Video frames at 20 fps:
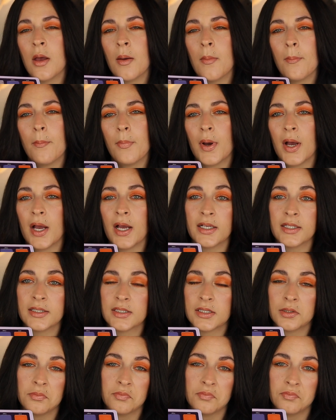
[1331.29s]

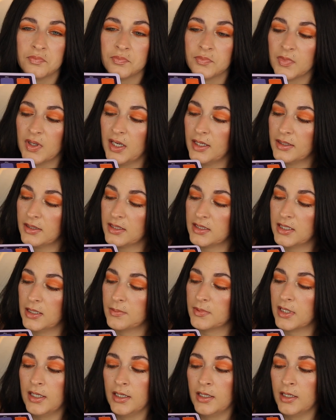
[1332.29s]
But at the
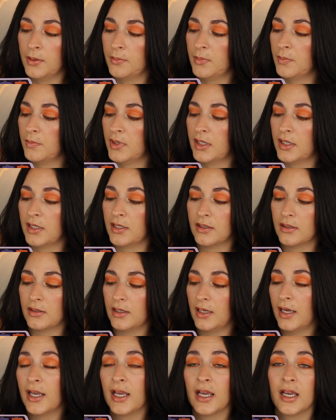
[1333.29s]
same time, I'm like,
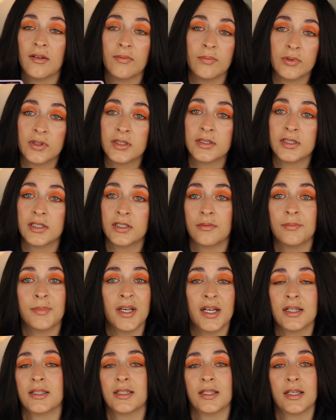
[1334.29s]
I have plenty of
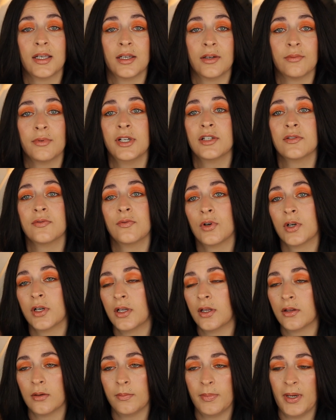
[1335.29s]
mattes I can reach for in
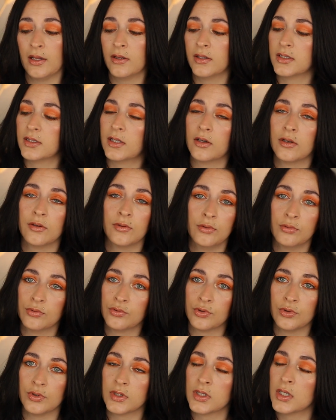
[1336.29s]
other palettes that are
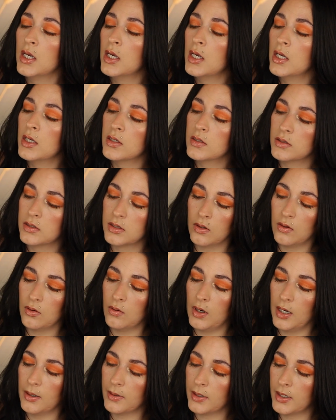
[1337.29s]
neutrals.
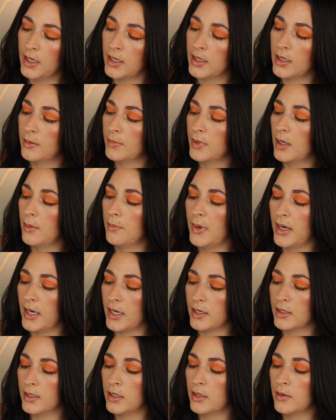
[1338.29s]
So again, I'm not
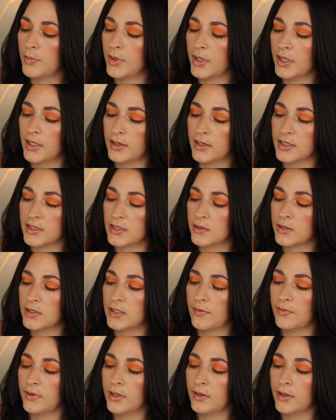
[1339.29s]
mad at it, but this is
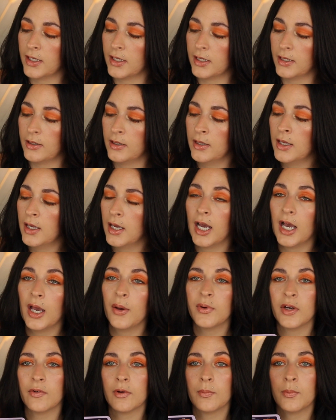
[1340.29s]
definitely like I
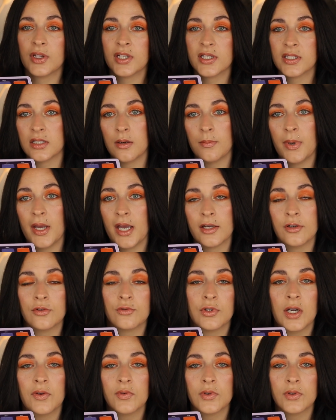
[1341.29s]
would never put this in a bag and
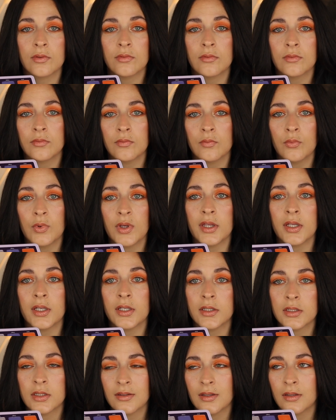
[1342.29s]
travel with
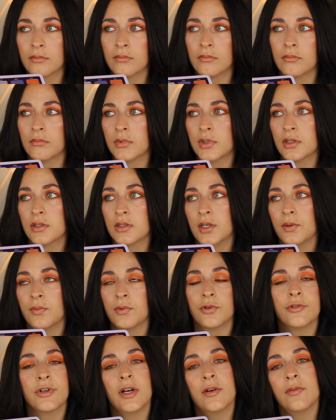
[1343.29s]
it. Not to say
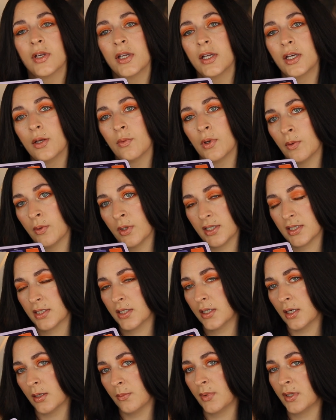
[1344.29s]
we're traveling anywhere. When I
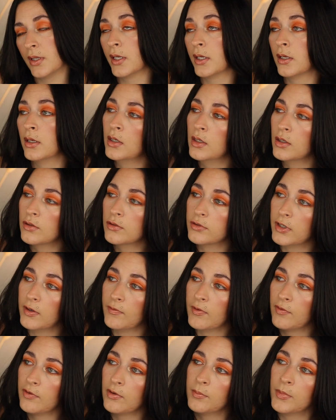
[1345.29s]
say that, I meant like
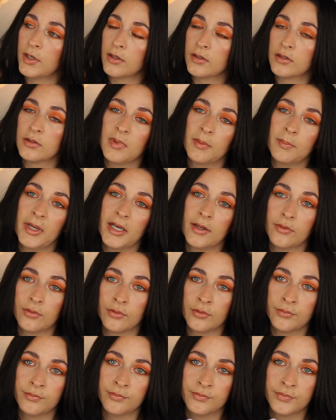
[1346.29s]
traveling from here to my
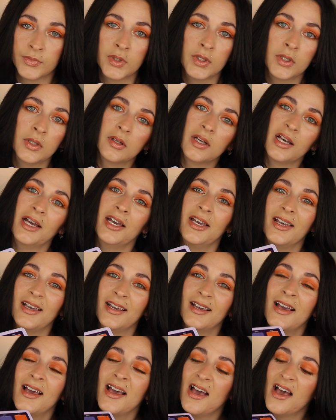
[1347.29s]
bathroom.
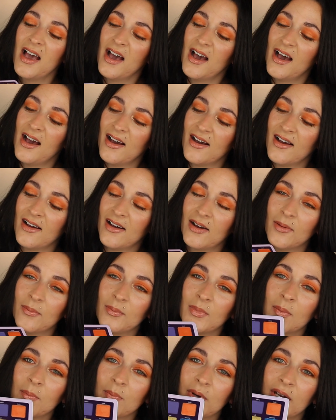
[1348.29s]

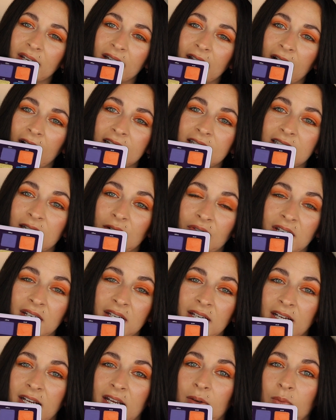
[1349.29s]
but yeah, it's definitely
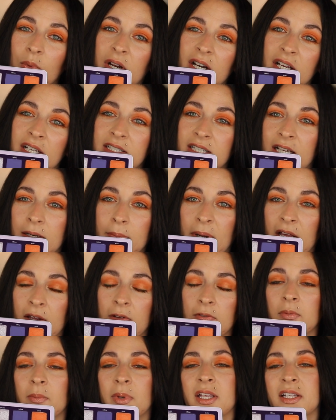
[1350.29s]
not a one and done
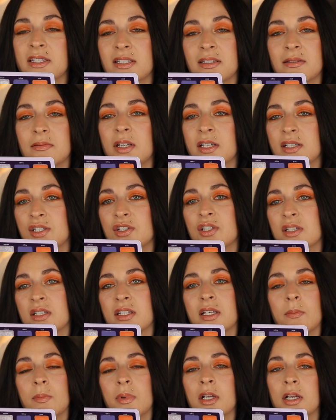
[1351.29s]
palette for me. It's just
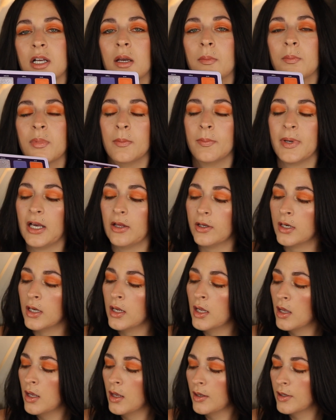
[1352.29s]
going to be in a company palette.
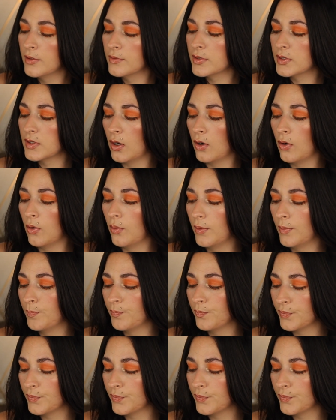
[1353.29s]
So